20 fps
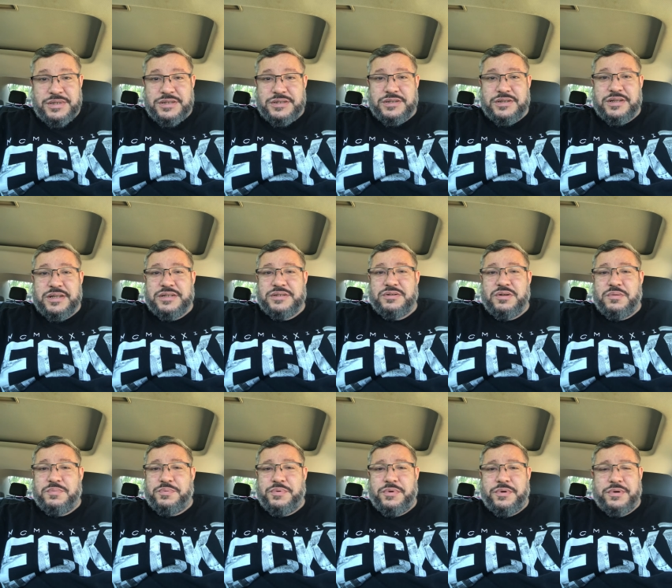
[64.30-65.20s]
So there's no
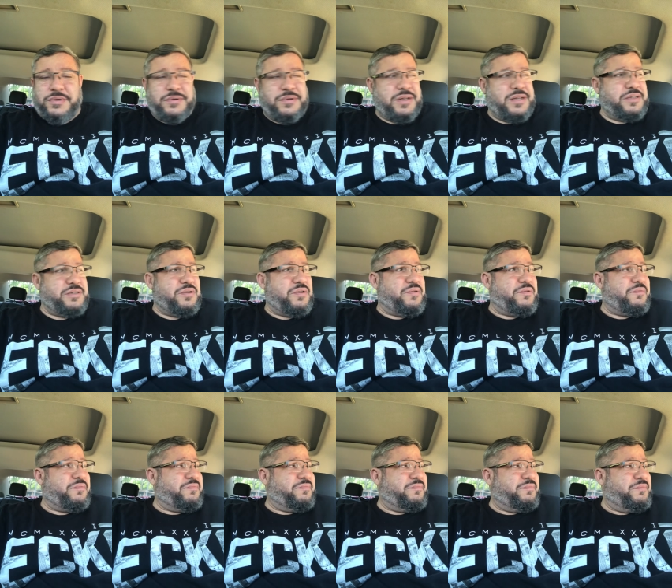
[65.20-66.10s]
per there's no
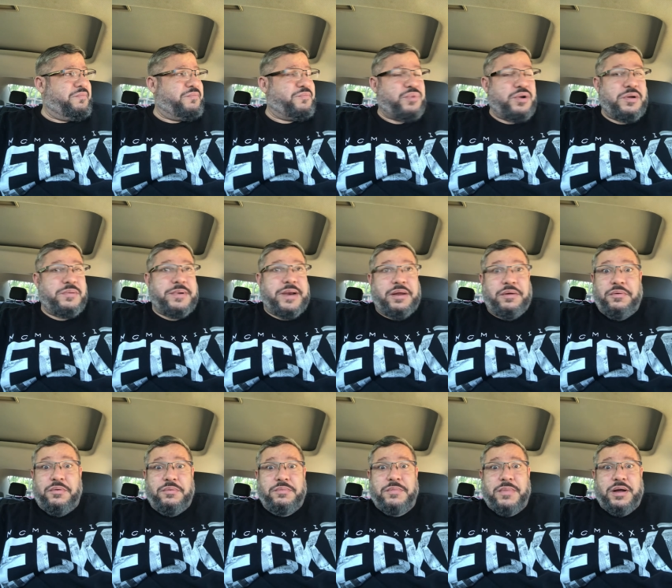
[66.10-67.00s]
probably like, oh
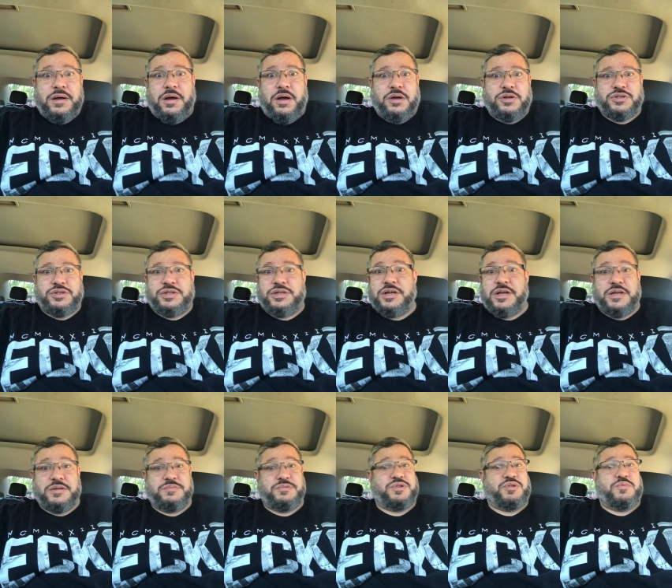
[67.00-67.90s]
my gosh, she
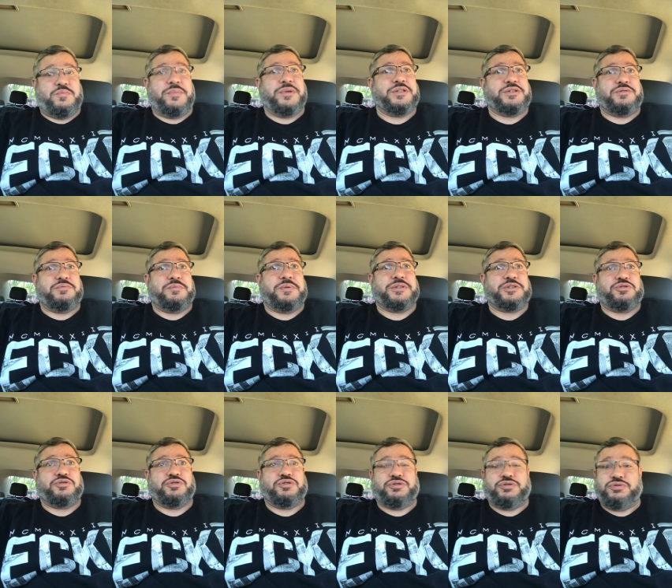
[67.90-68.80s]
got so much
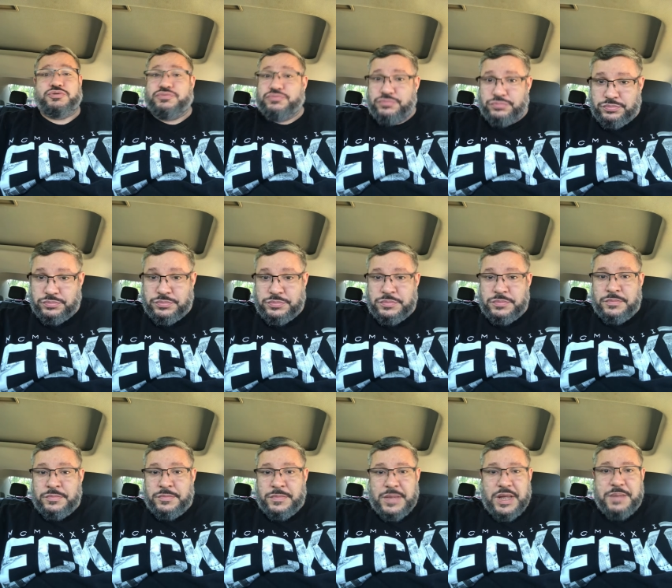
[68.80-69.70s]
muscles.
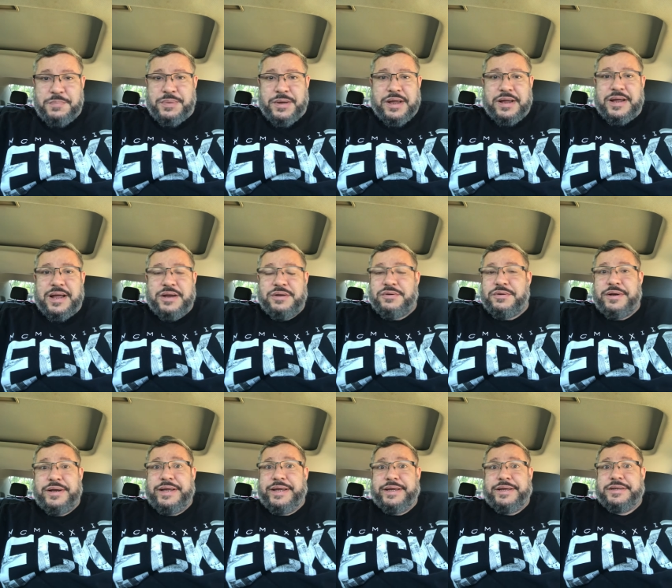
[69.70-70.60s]
He probably got no
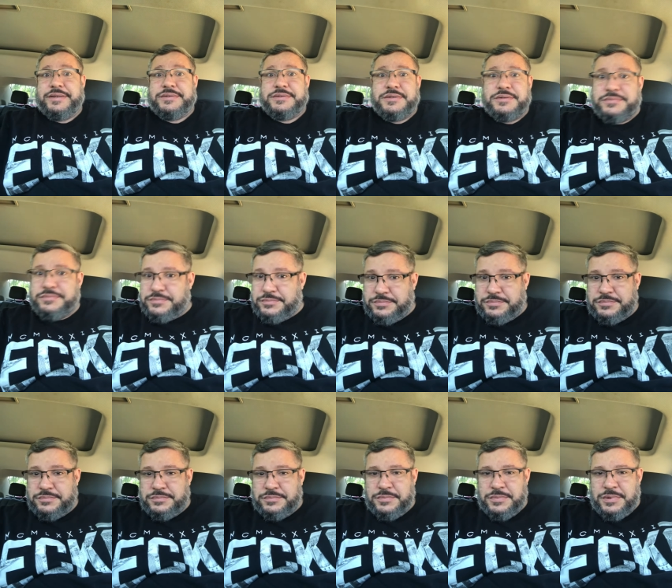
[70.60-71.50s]
legs.
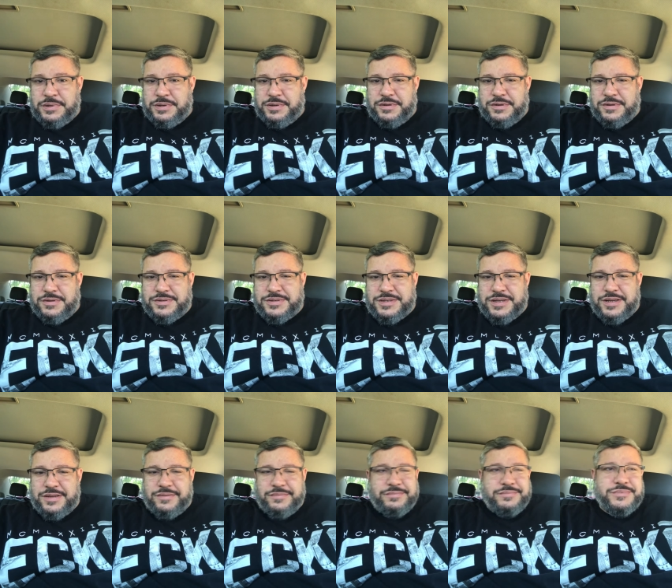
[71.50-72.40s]
You know what I'm
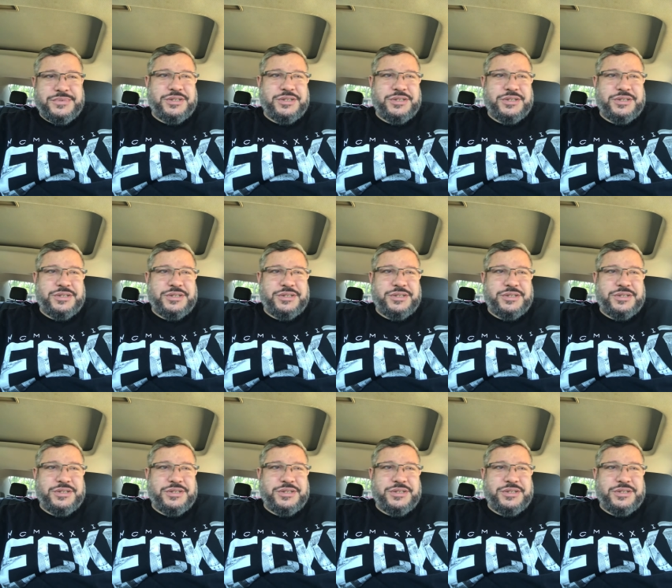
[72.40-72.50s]
saying?